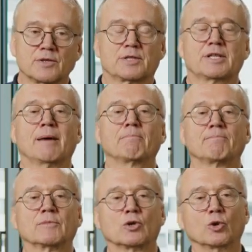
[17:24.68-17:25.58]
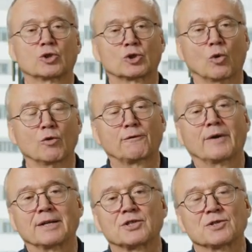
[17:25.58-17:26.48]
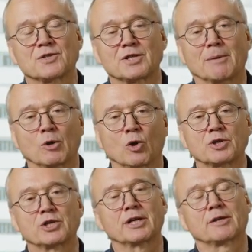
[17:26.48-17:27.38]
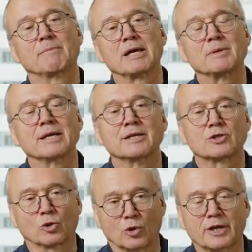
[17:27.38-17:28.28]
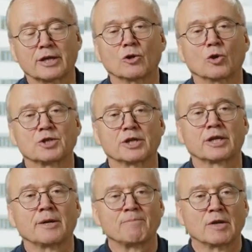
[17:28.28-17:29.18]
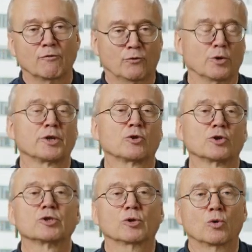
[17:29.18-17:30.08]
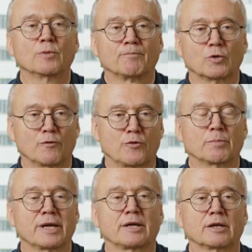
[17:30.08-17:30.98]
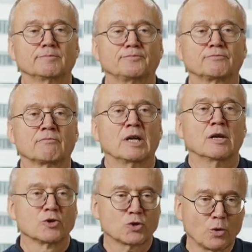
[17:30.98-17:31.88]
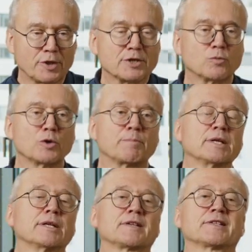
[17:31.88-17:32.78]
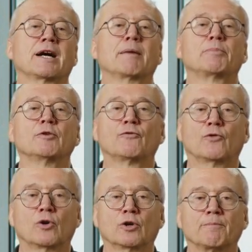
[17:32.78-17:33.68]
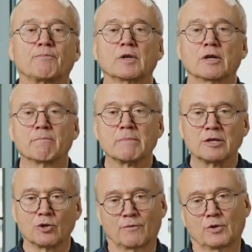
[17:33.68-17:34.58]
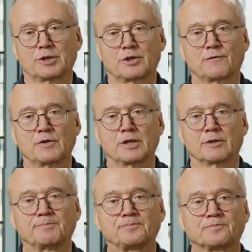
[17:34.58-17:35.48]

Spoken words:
some control functions, some logic, maybe interlocking logic for the control of the breaker. So this would be an example for a medium voltage feeder.